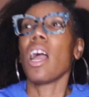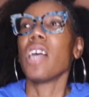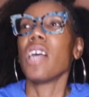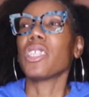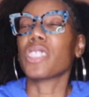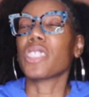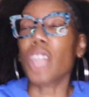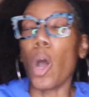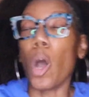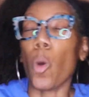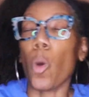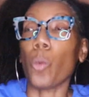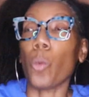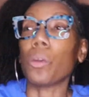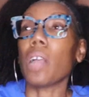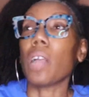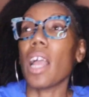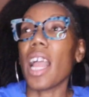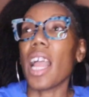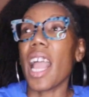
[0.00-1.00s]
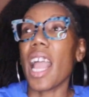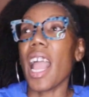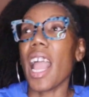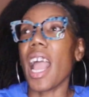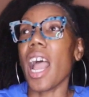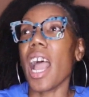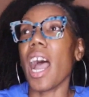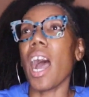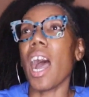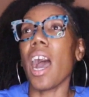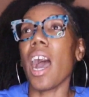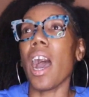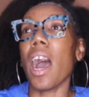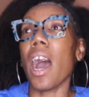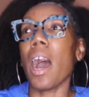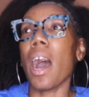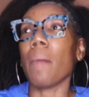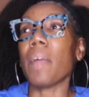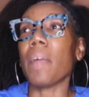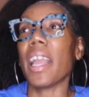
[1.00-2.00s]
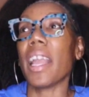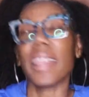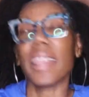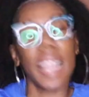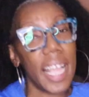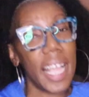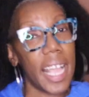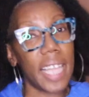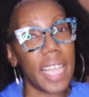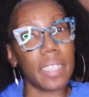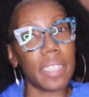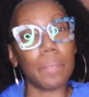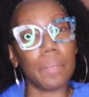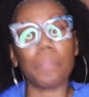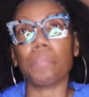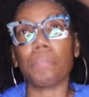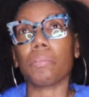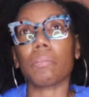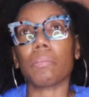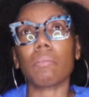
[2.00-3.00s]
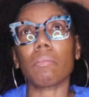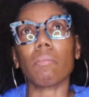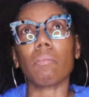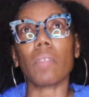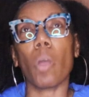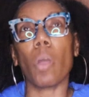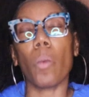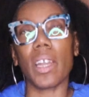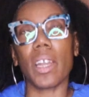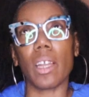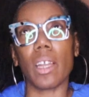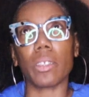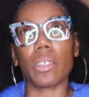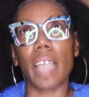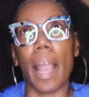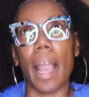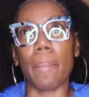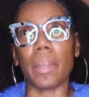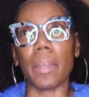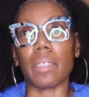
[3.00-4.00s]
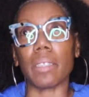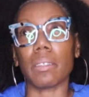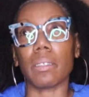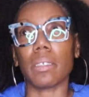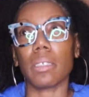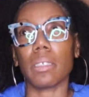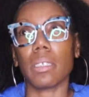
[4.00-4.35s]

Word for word: So, um, and then what else happened?